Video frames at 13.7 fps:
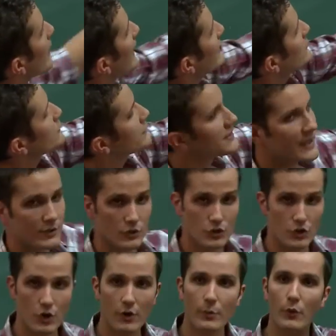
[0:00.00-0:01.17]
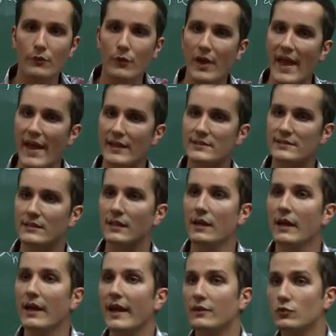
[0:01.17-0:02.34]
L to the n gerbe over X
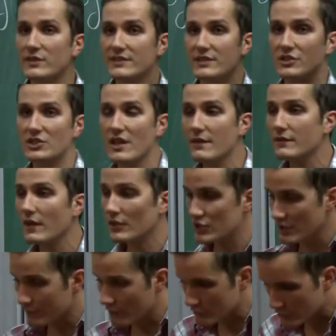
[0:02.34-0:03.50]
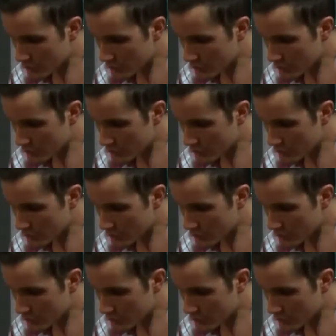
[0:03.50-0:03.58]
and twisted sheaves are sheaves on the